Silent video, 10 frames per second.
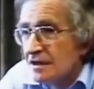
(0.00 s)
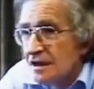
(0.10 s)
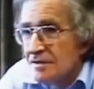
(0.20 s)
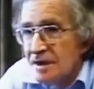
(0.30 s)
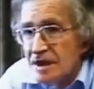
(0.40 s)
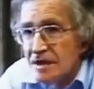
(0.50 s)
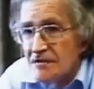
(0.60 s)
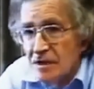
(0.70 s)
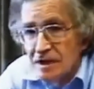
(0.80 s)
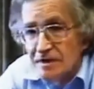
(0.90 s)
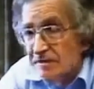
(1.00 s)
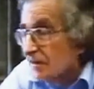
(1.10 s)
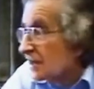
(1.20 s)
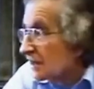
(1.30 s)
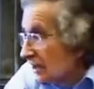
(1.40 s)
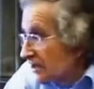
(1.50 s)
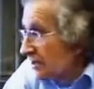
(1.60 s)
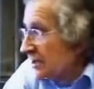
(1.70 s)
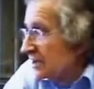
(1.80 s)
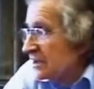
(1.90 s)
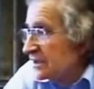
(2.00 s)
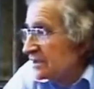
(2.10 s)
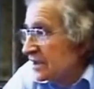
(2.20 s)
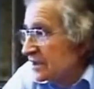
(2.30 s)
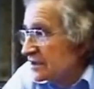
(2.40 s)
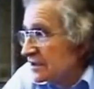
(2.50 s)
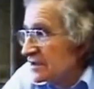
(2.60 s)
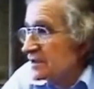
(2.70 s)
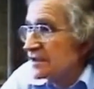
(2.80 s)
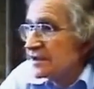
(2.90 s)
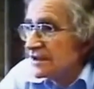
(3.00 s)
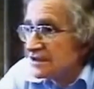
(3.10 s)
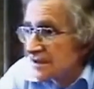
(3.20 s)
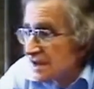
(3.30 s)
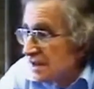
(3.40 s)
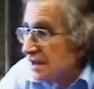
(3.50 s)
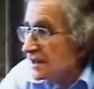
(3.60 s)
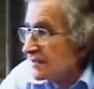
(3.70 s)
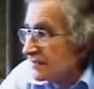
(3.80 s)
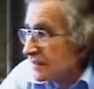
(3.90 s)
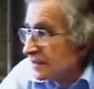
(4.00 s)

determining what Argentine neo-Nazis and Israeli